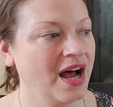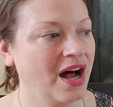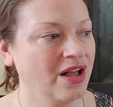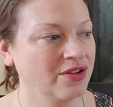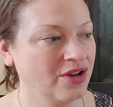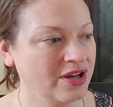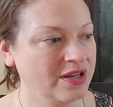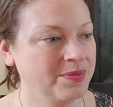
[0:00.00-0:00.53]
a
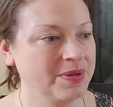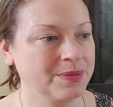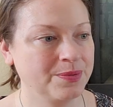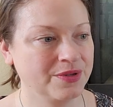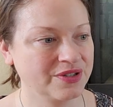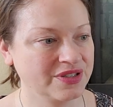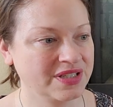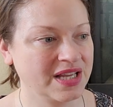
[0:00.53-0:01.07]
lot of people
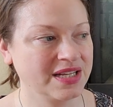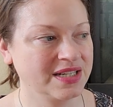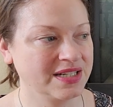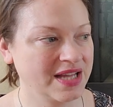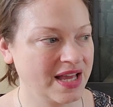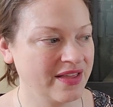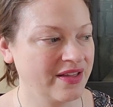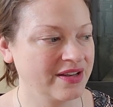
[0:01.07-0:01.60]
are saying
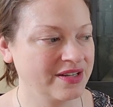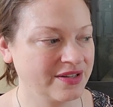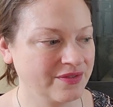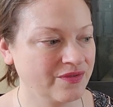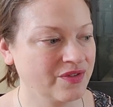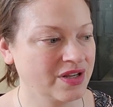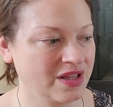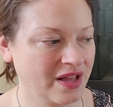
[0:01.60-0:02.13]
today they
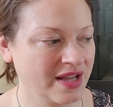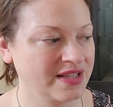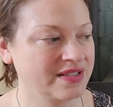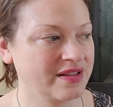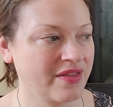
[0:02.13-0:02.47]
didn't realize